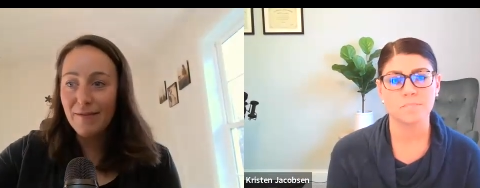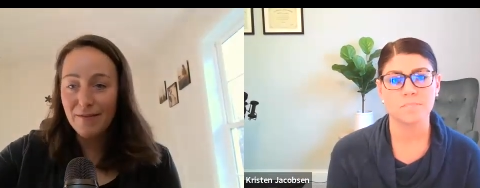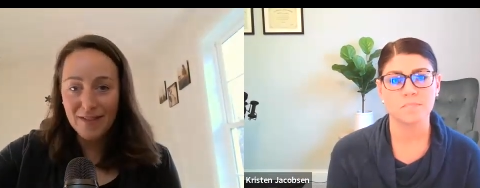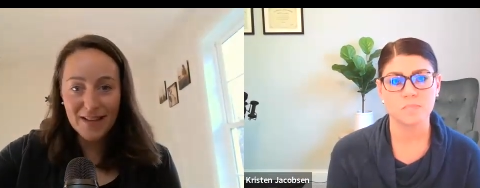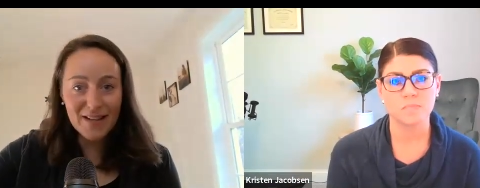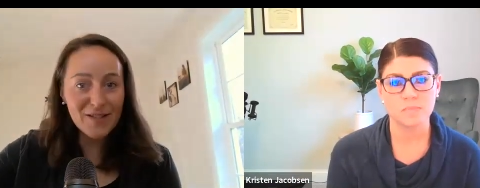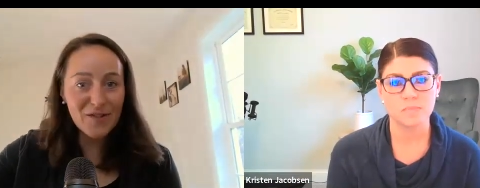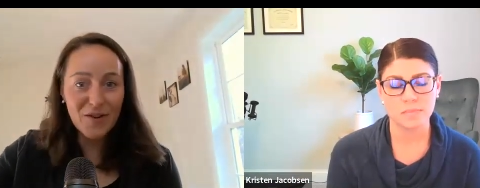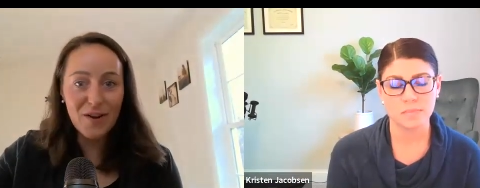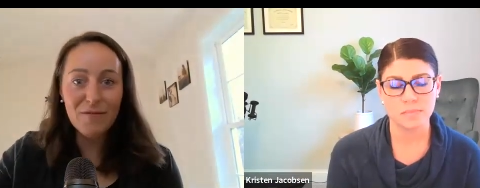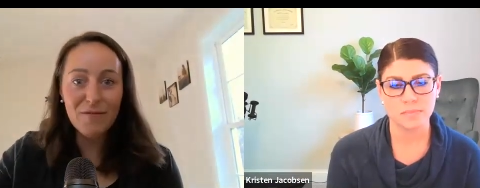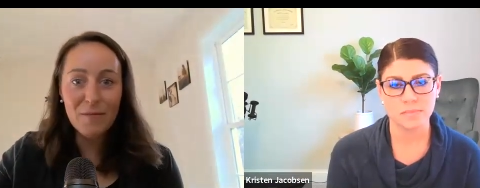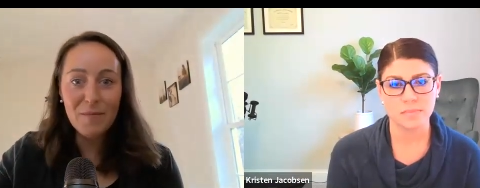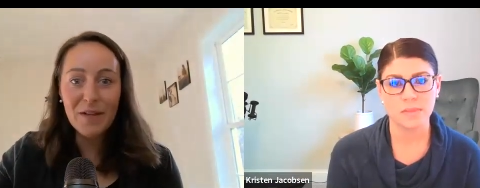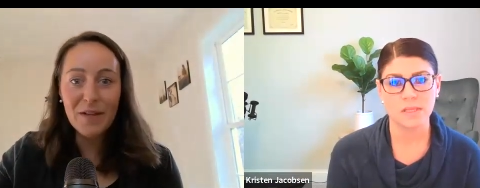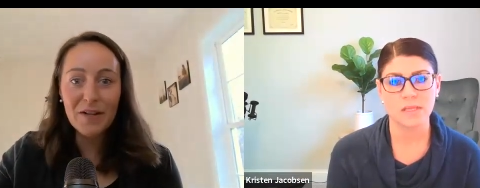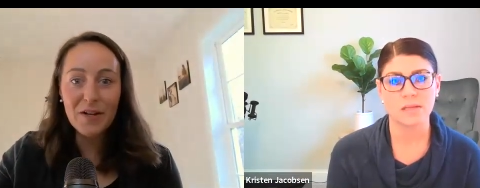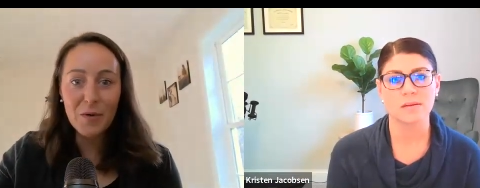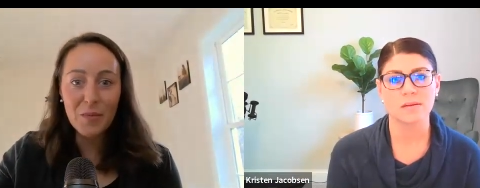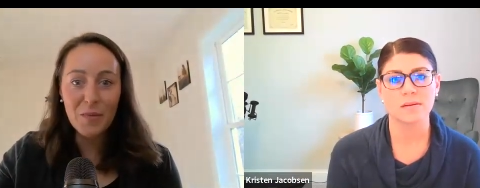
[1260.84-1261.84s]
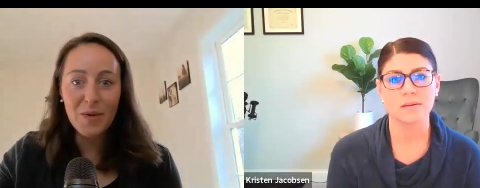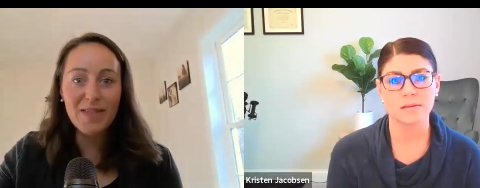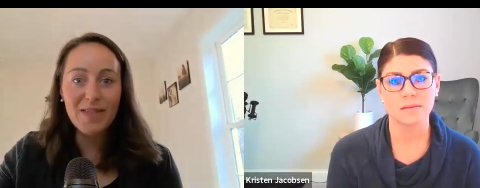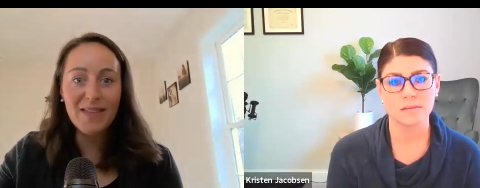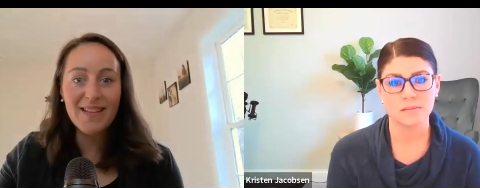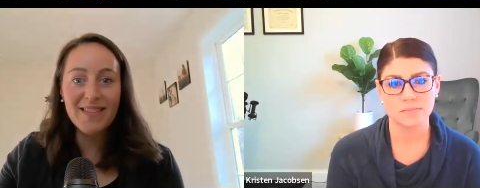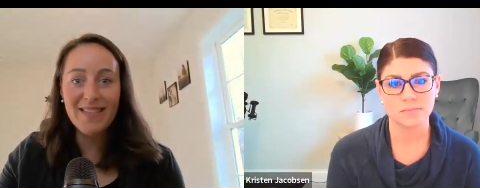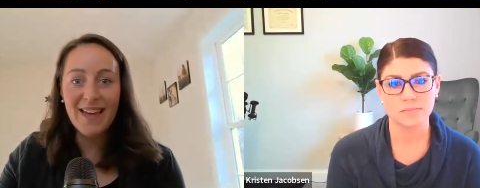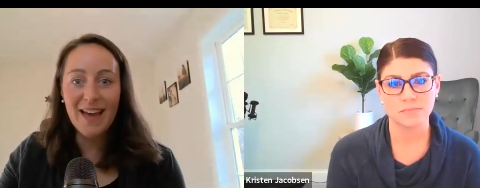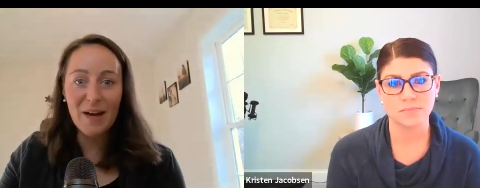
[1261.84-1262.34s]
Speaker 1: things are unfamiliar and we
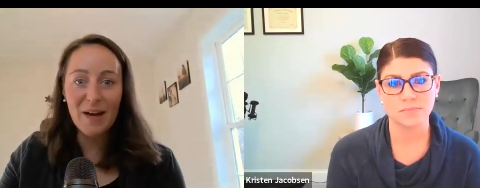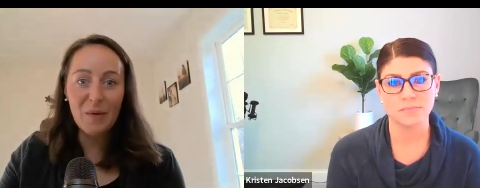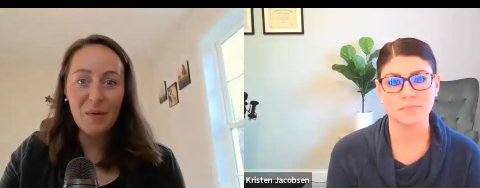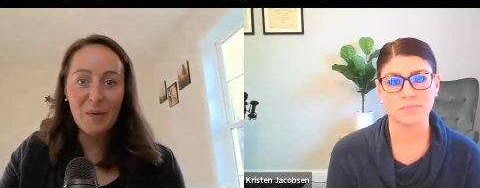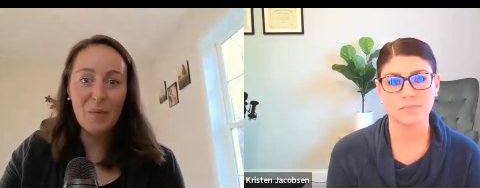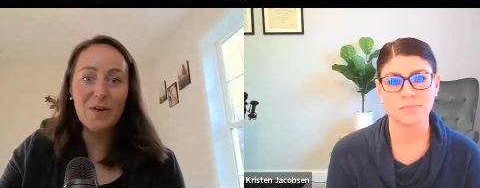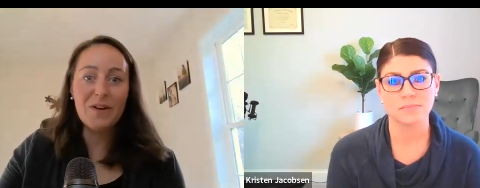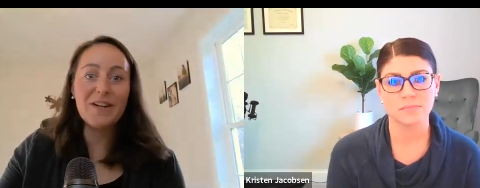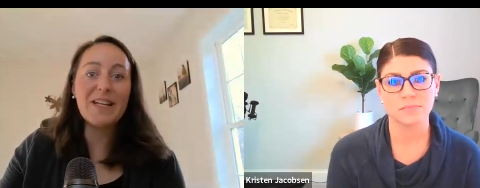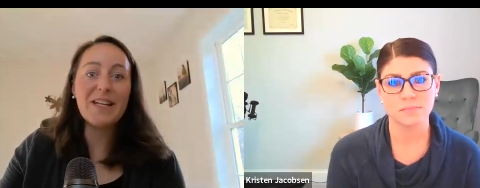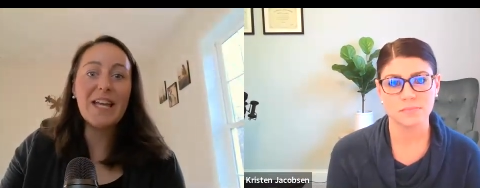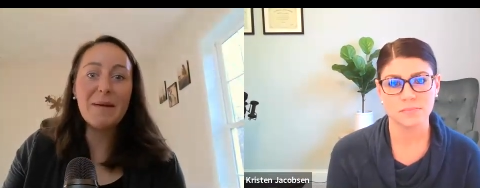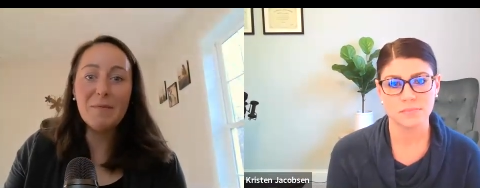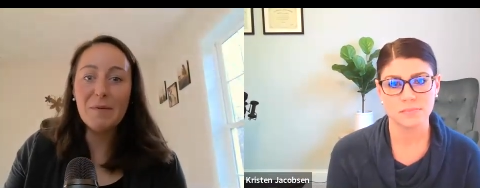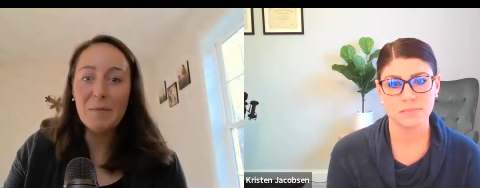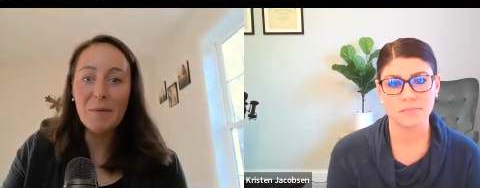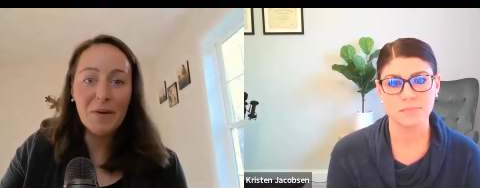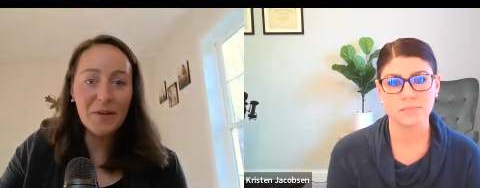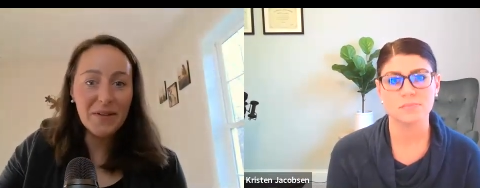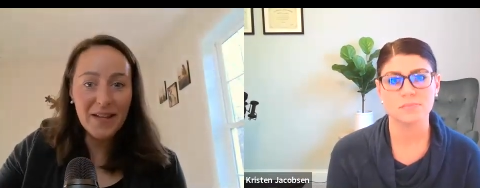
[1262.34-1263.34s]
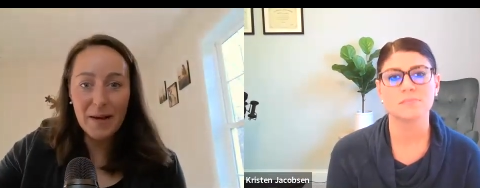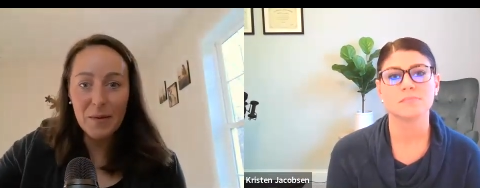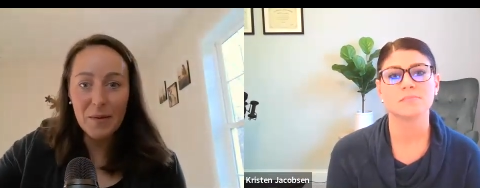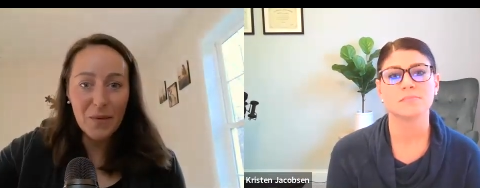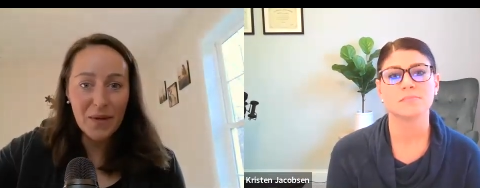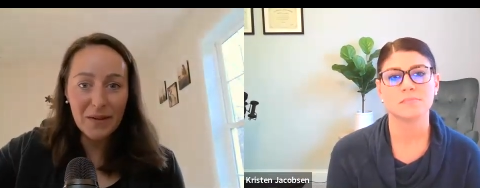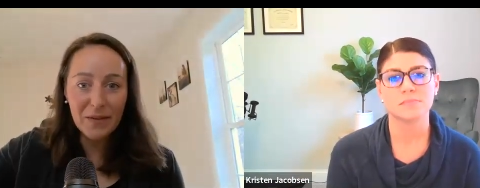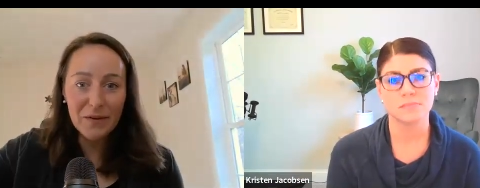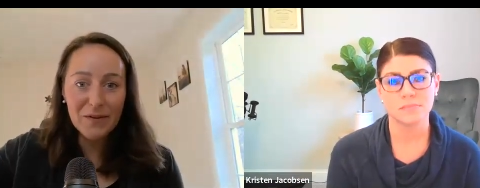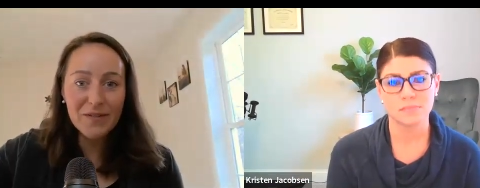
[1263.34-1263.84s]
think that we're incapable
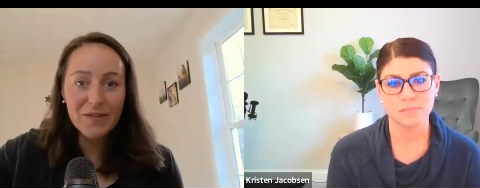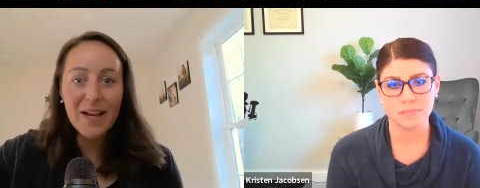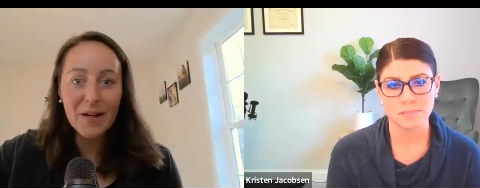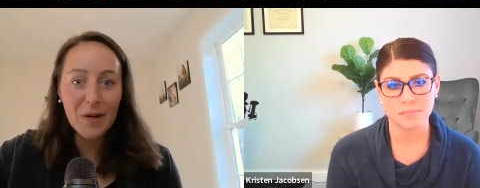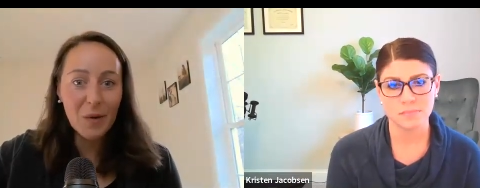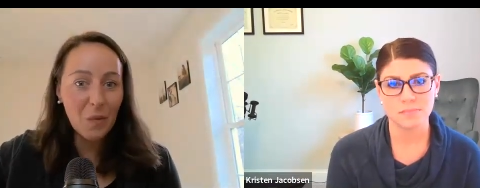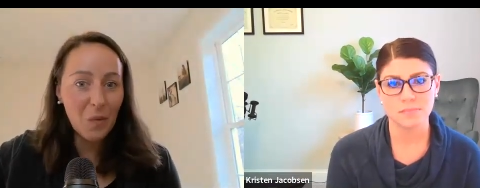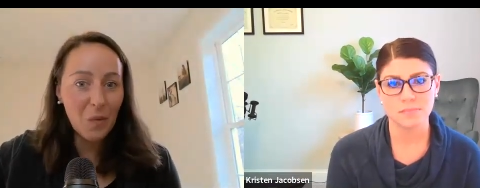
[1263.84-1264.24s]
yet we learned how to